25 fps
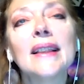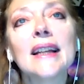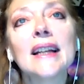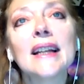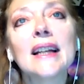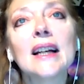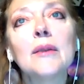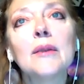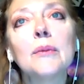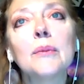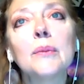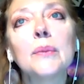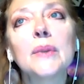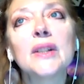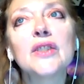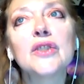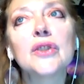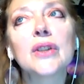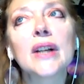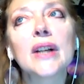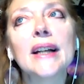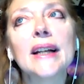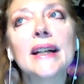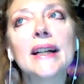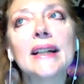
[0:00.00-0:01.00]
I wish
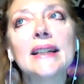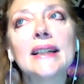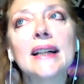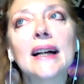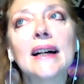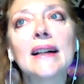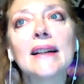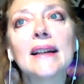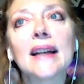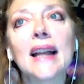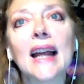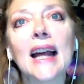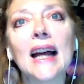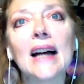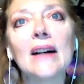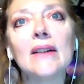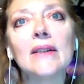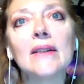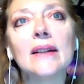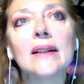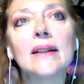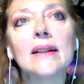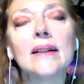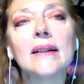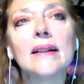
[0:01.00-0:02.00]
I had gotten
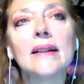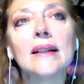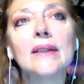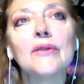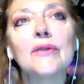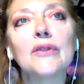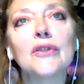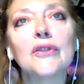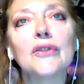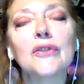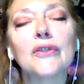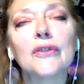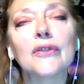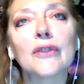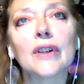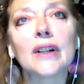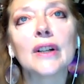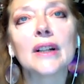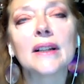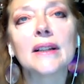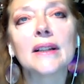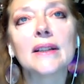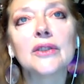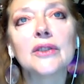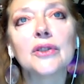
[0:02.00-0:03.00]
out in front
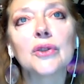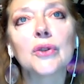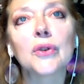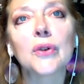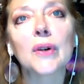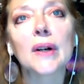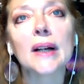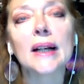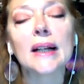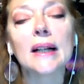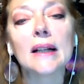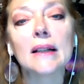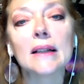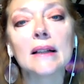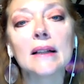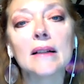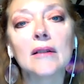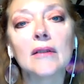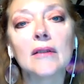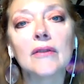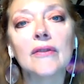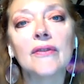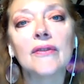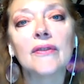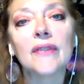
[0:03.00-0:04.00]
of this train a little
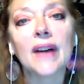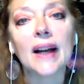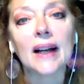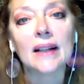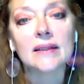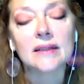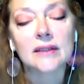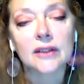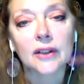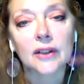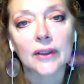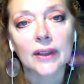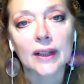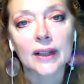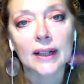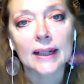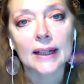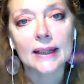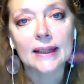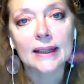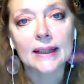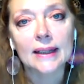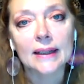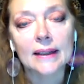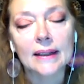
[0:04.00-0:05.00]
faster than I
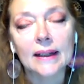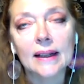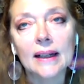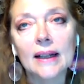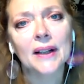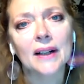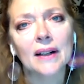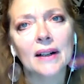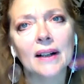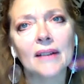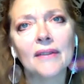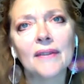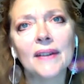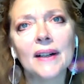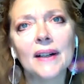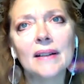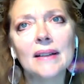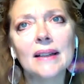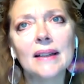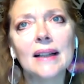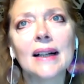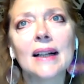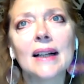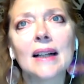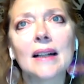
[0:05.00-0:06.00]
did. I felt
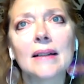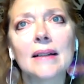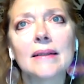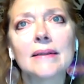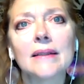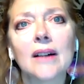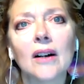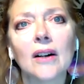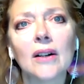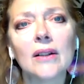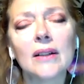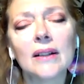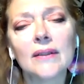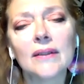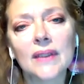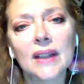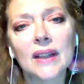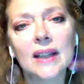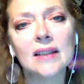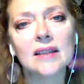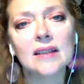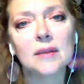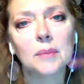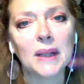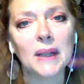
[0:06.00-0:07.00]
like all of
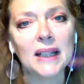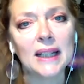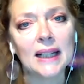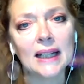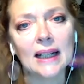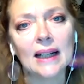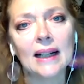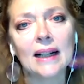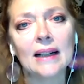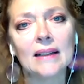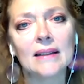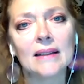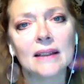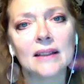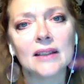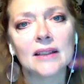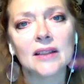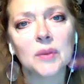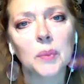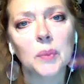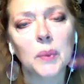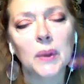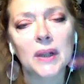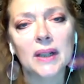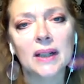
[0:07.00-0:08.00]
these media
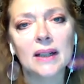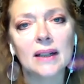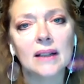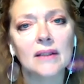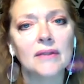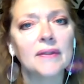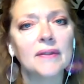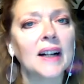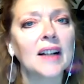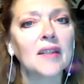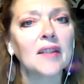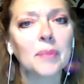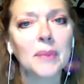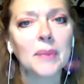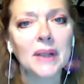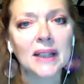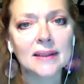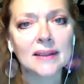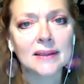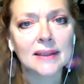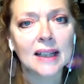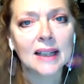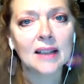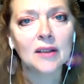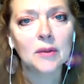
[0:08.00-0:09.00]
outlets wanted a 5-minute
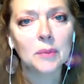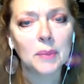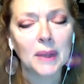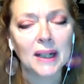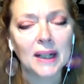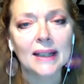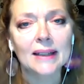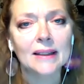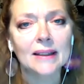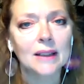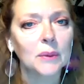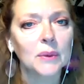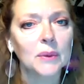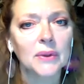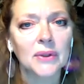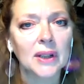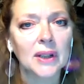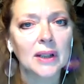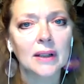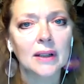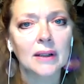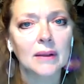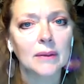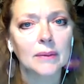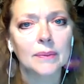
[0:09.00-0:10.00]
soundbite that was going
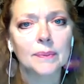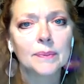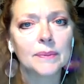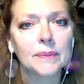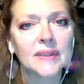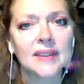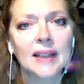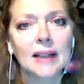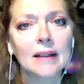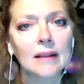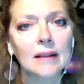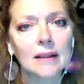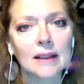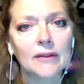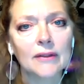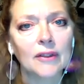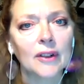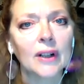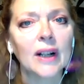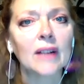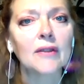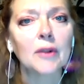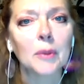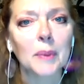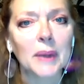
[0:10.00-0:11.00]
to settle it for
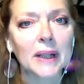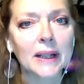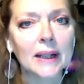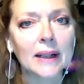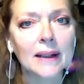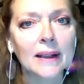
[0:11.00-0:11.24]
everybody.